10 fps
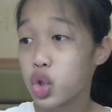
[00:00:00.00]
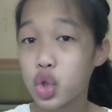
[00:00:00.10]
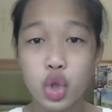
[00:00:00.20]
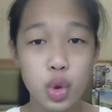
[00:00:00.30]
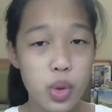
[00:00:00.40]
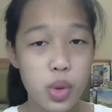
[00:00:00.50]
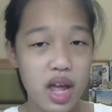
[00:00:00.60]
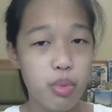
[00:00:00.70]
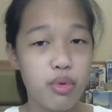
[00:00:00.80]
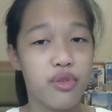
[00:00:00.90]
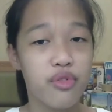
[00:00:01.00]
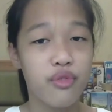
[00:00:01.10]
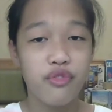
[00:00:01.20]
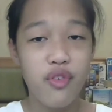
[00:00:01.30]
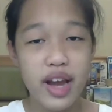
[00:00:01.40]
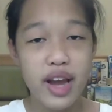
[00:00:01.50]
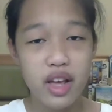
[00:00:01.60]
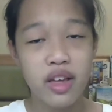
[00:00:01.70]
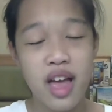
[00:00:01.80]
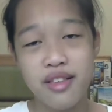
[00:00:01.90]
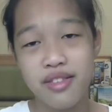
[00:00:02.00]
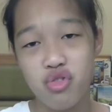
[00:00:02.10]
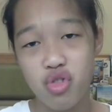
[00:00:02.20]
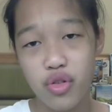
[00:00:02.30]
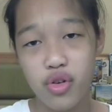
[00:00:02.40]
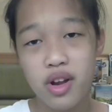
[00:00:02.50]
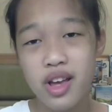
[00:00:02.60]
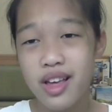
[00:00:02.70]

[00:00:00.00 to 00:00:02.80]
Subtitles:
2 neighbors fighting against each other.